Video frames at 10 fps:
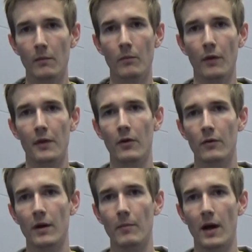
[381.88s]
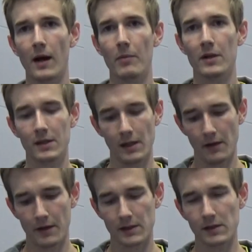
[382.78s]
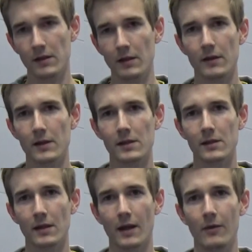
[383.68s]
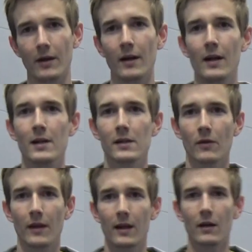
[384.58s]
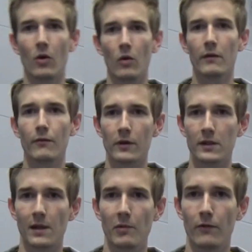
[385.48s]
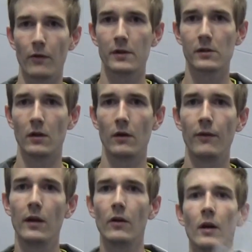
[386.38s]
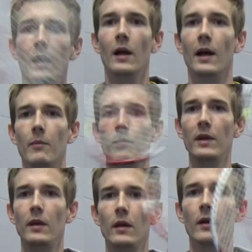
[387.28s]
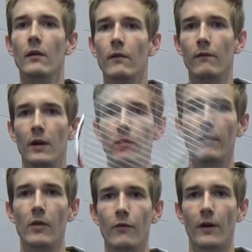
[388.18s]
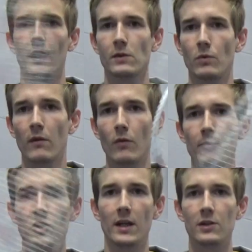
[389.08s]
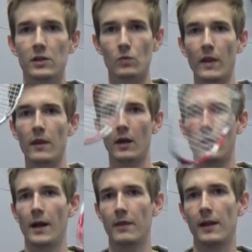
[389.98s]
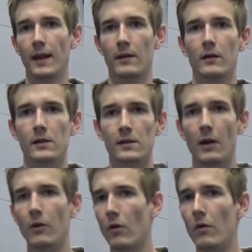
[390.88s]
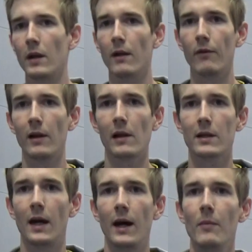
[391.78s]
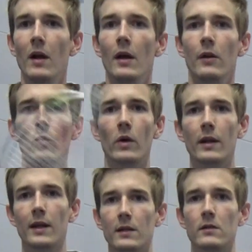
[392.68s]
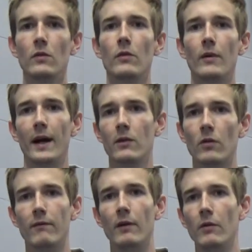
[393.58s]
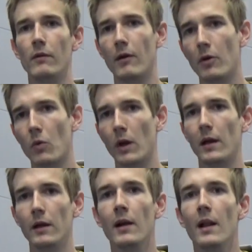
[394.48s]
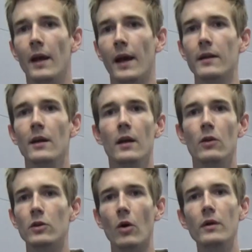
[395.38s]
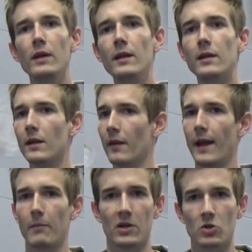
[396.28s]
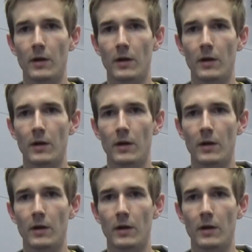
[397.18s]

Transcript: put their grip up until this area, so they can hold it, for example, for the serve here, and be very, very fast with grip changes when they are at the net, because there you only have little time. You want to get into the right grip very, very quickly, and you don't need that much